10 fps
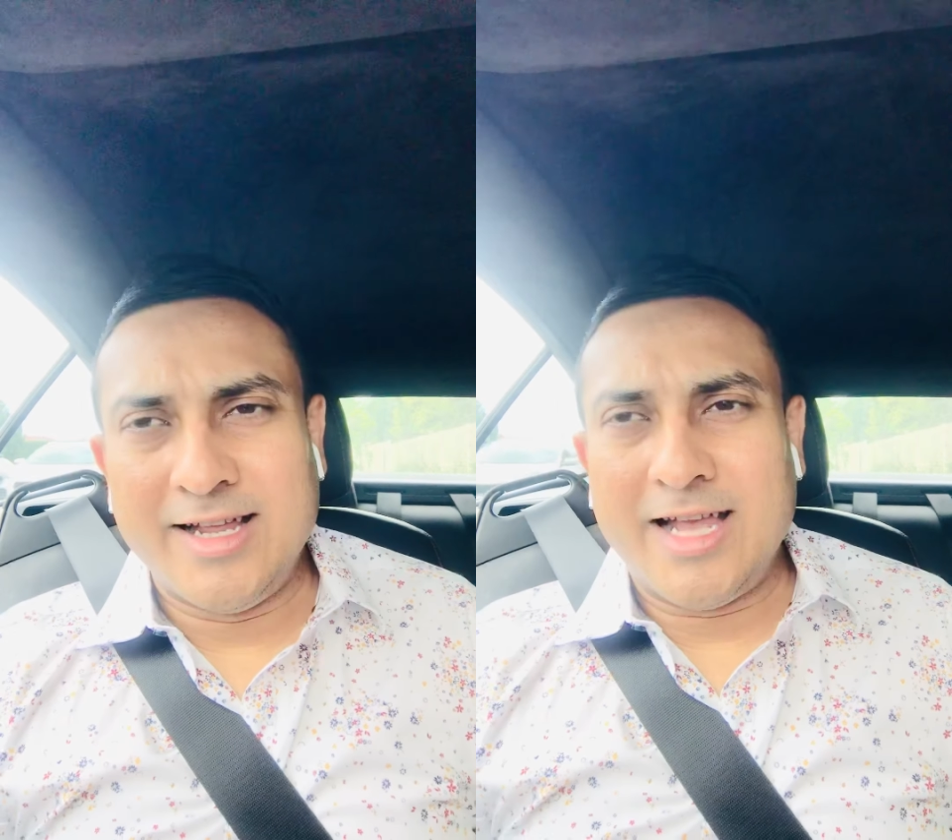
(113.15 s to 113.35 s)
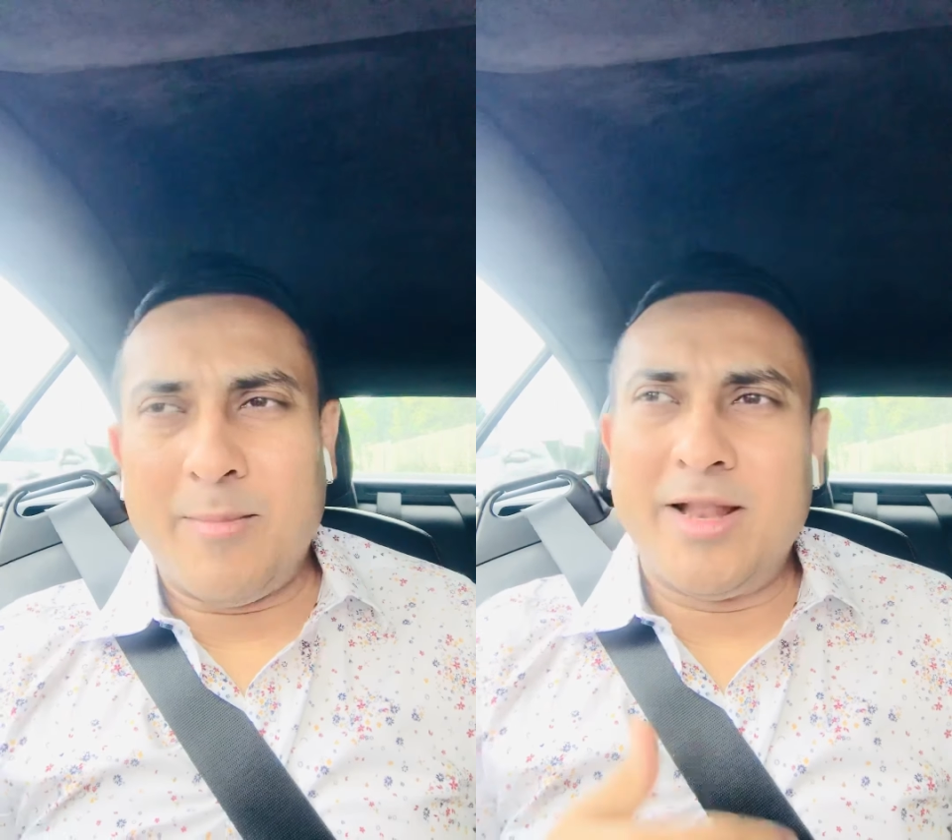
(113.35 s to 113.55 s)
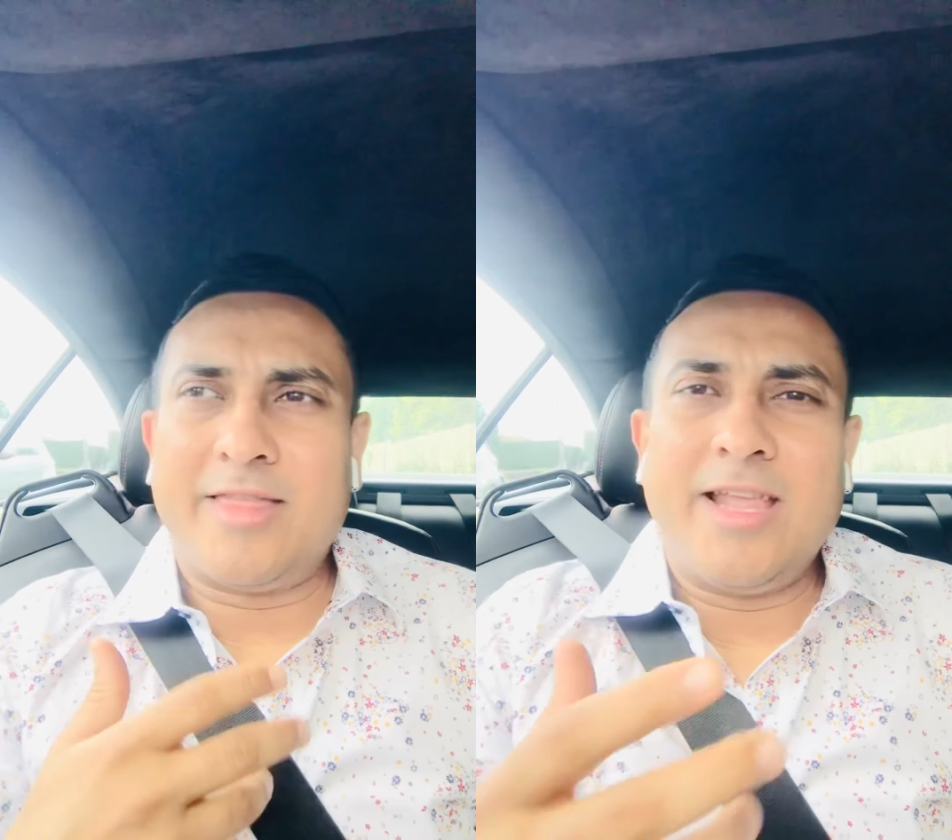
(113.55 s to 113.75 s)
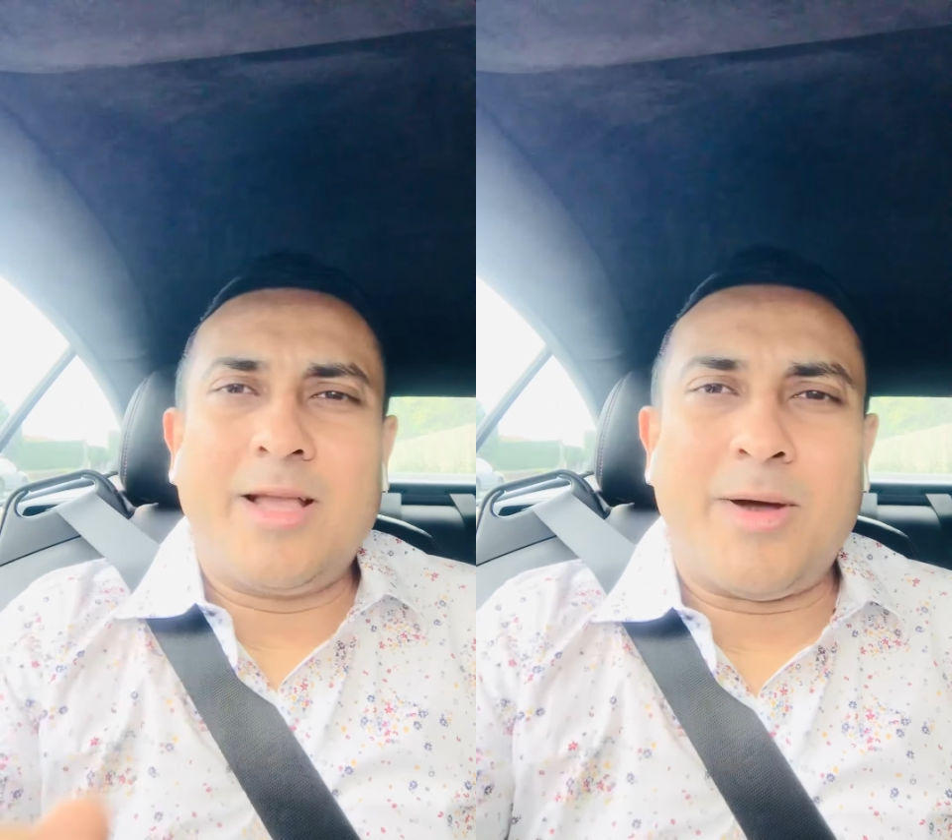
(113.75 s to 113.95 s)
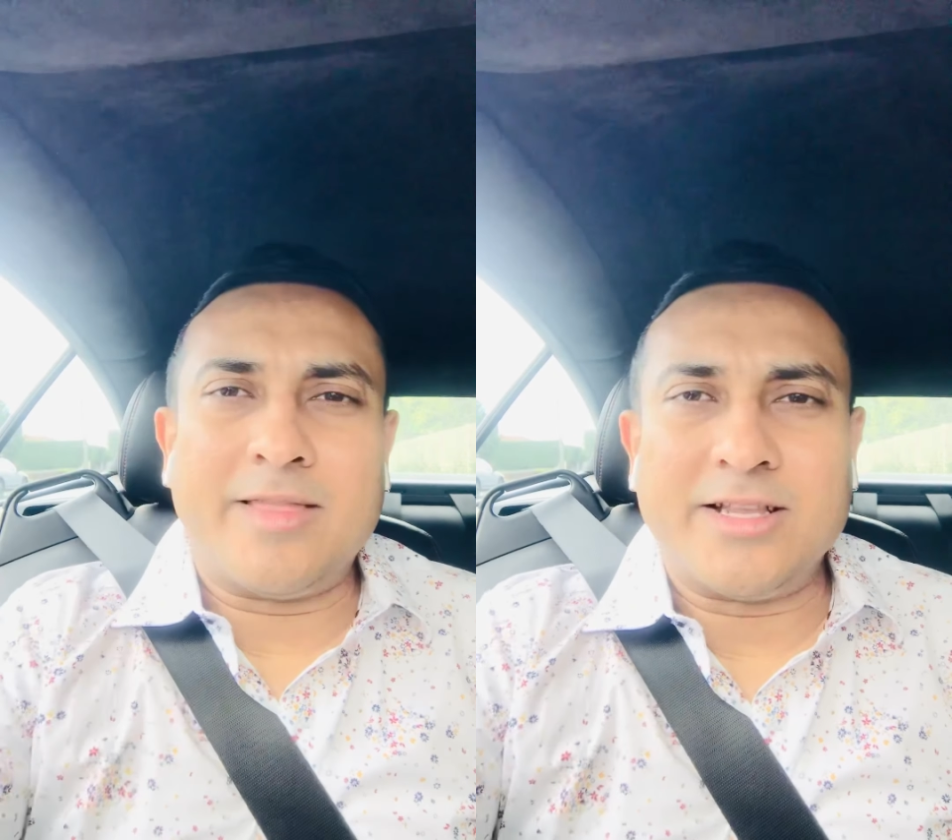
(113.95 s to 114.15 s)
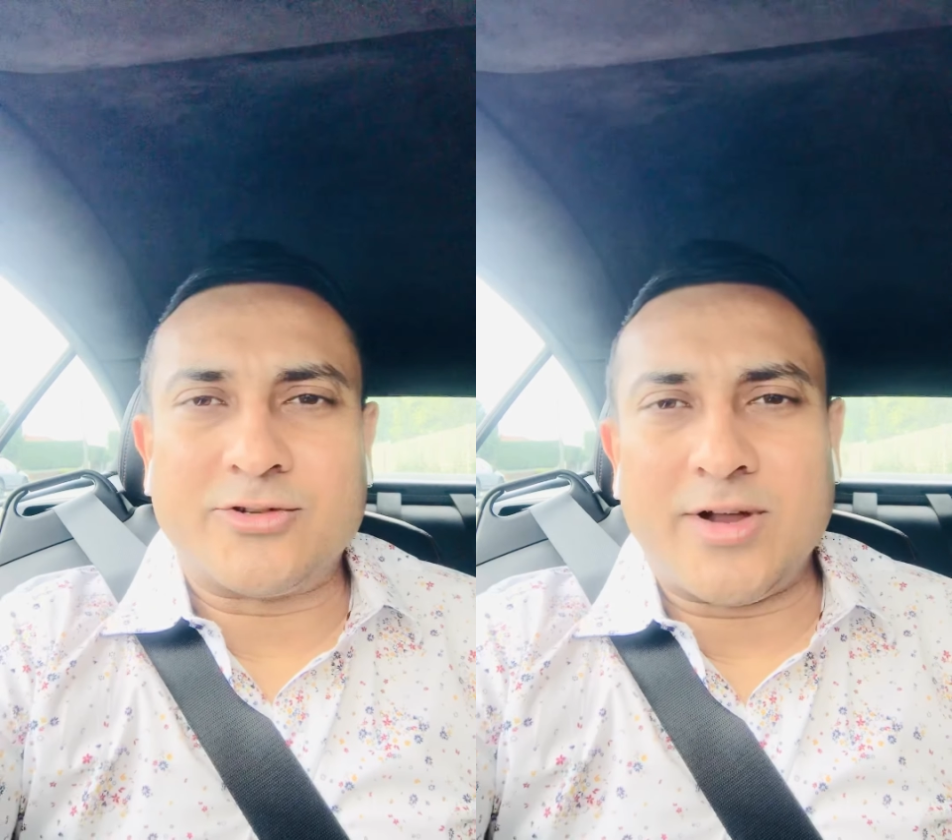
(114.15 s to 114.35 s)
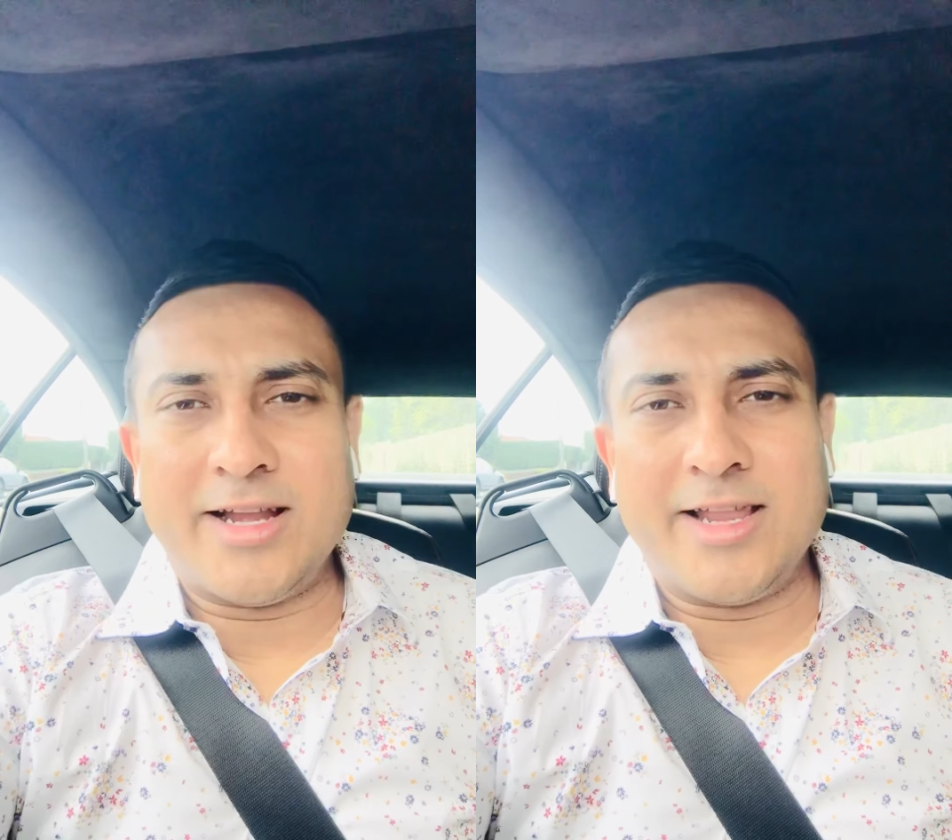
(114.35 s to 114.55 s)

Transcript: I mean, think about this, right?